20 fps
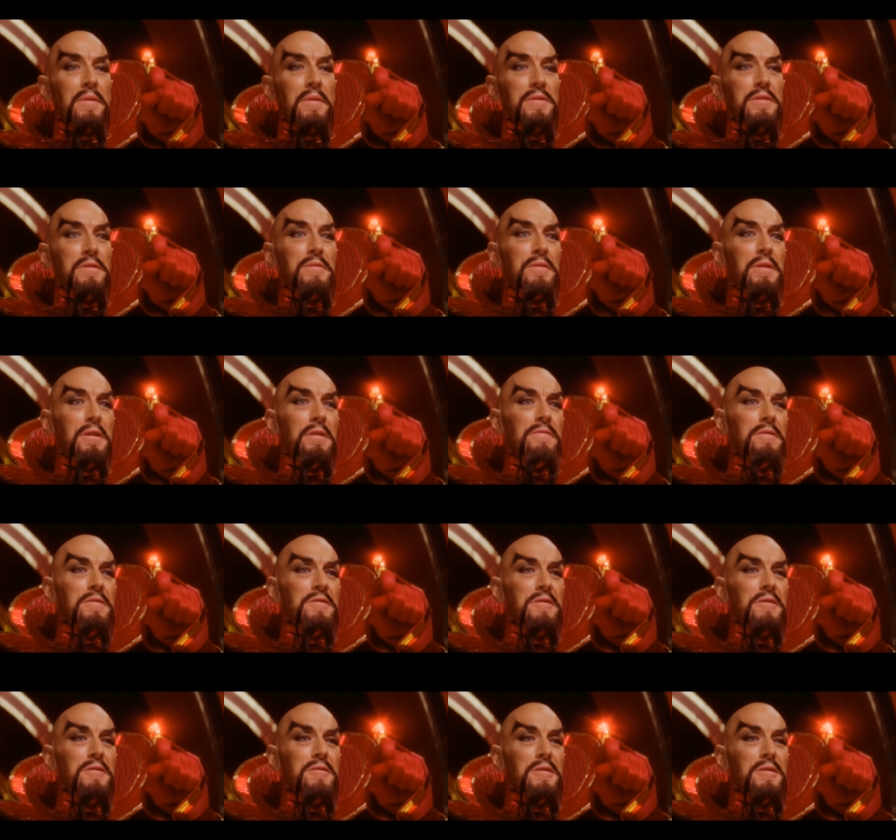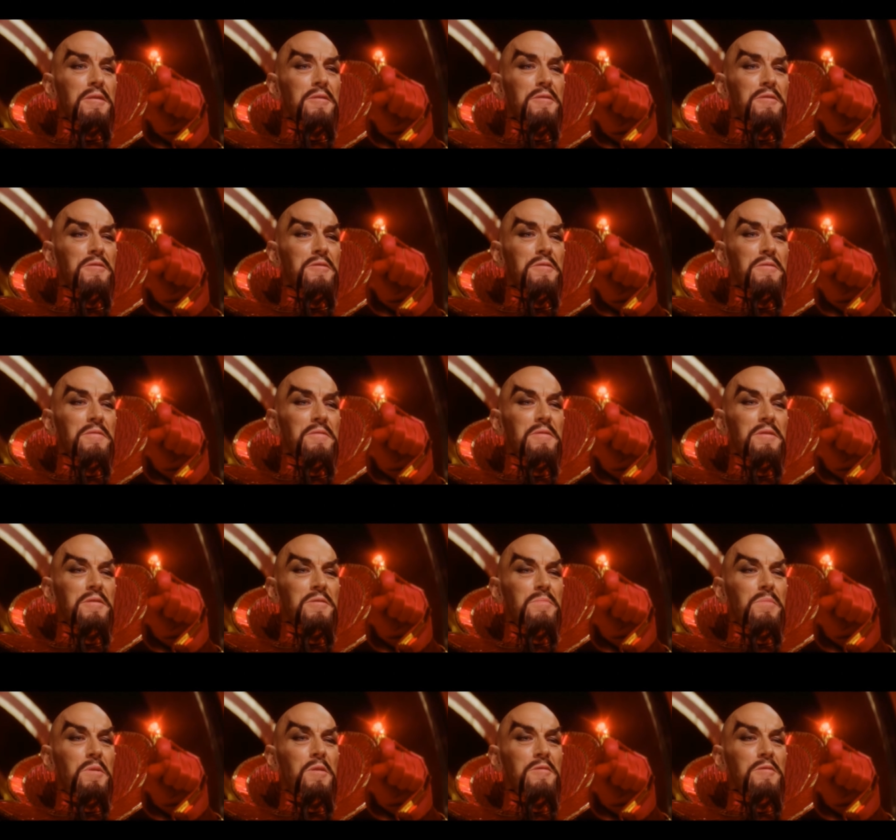Did you ever see such
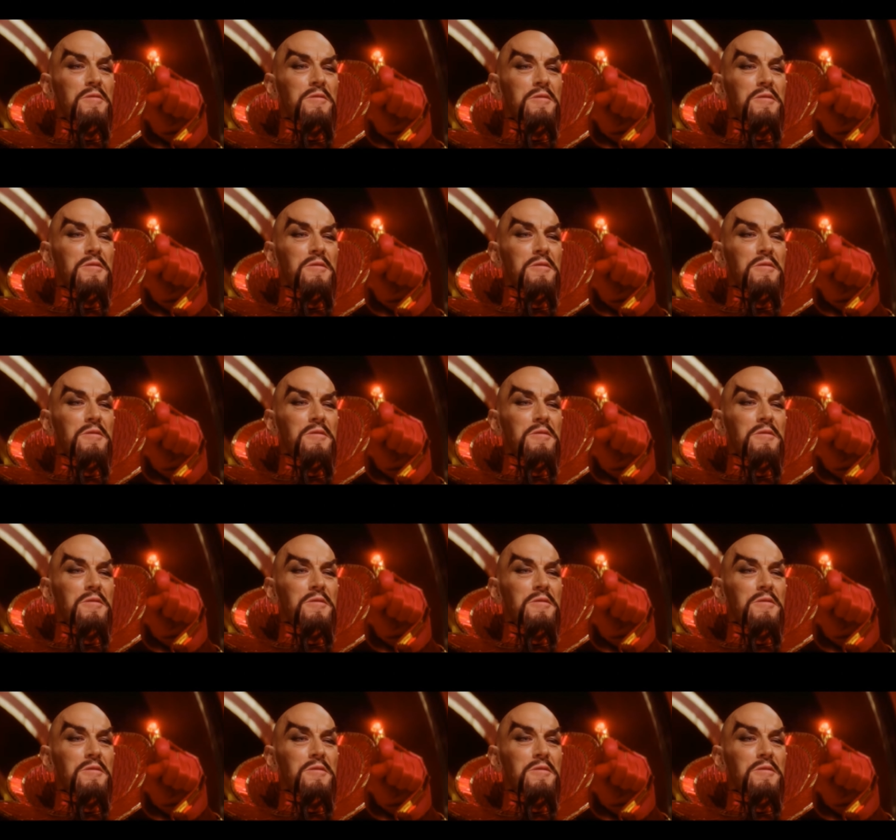response?